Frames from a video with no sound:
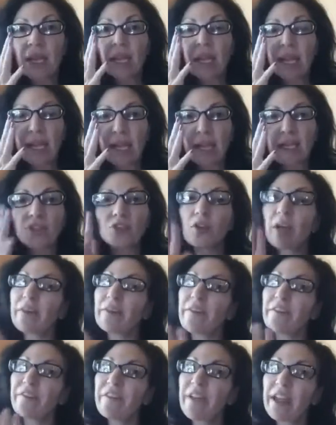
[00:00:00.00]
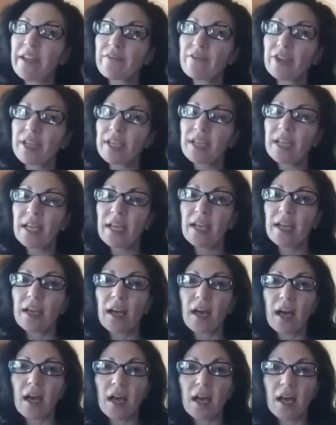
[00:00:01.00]
And I do have a favorite,
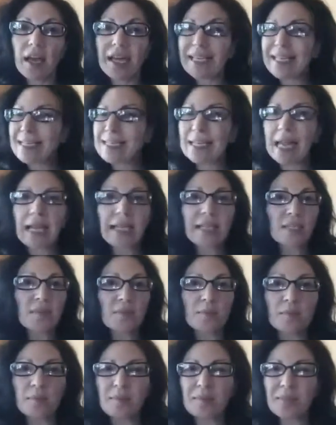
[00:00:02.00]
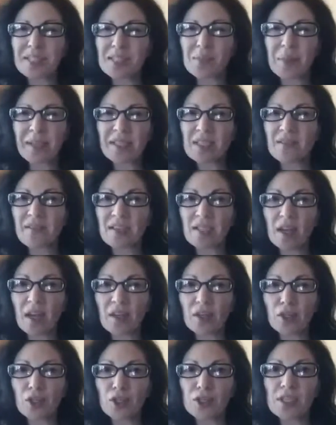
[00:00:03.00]
and it's not as expensive as
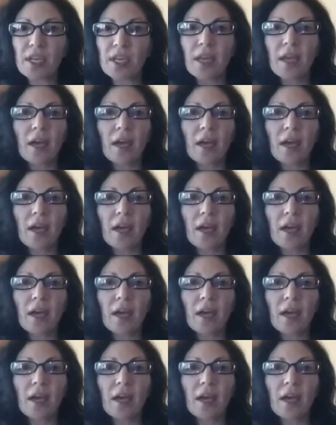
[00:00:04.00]
others.